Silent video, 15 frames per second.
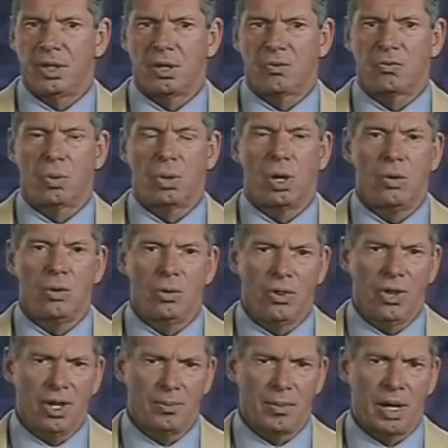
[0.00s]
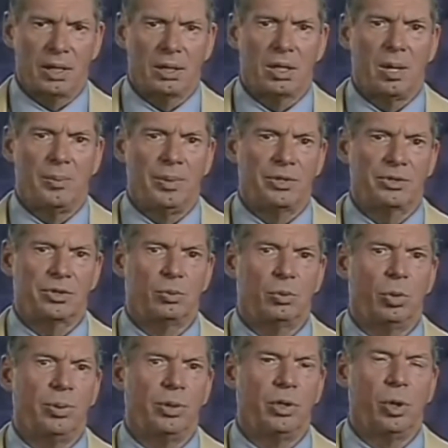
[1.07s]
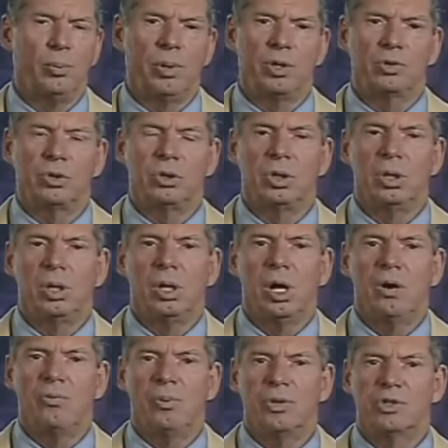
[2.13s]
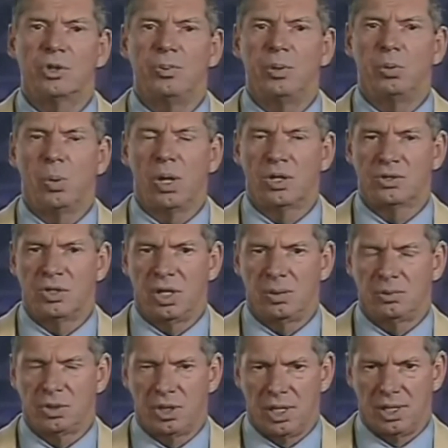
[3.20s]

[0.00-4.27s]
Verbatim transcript: Therefore, other than my comments, there will be no mention of Mister Benoit's name